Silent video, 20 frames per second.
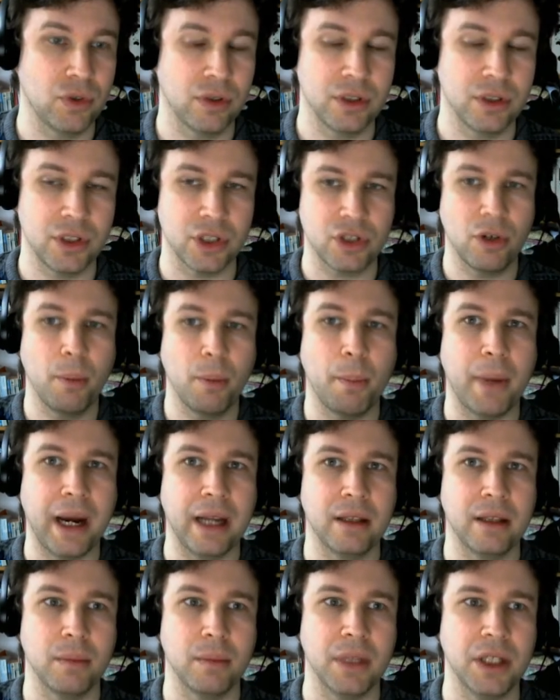You can just
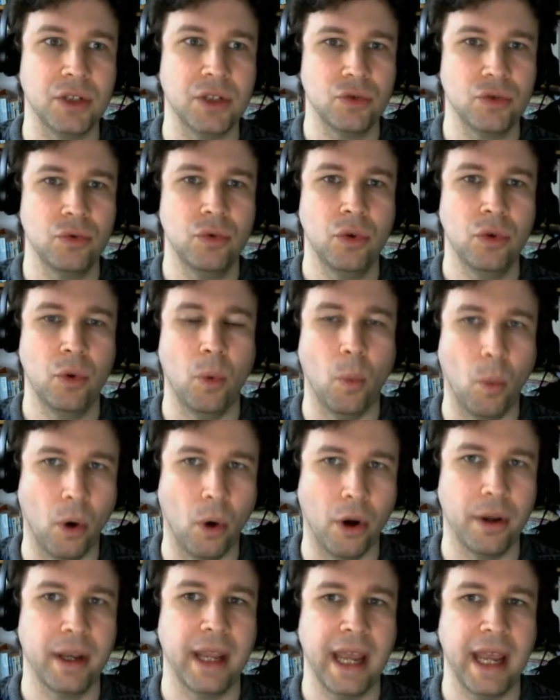combine them into
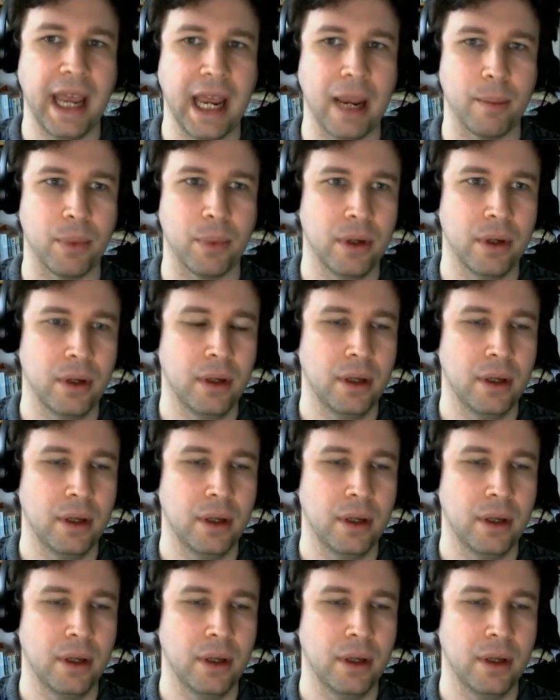one app.